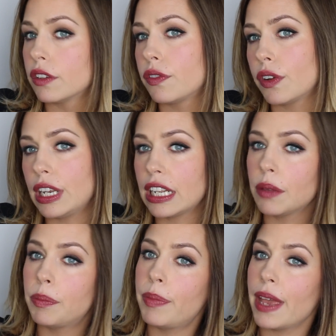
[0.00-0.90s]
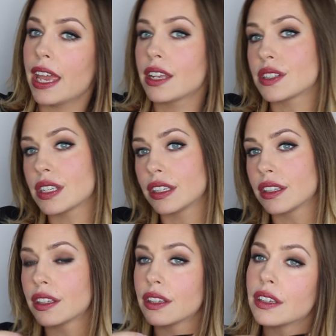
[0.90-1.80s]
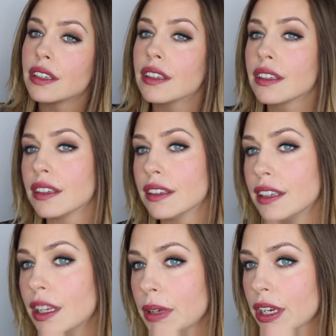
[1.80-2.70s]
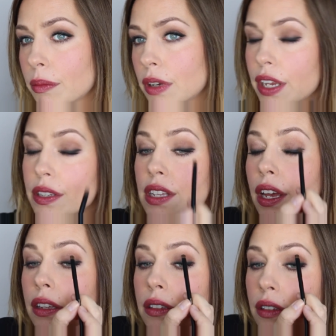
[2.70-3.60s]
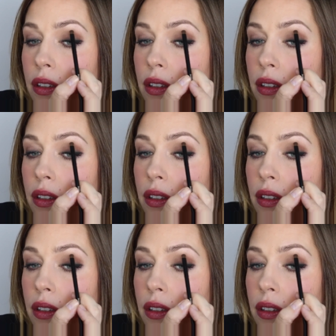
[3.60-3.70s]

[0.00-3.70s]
for a little bit, let me come closer,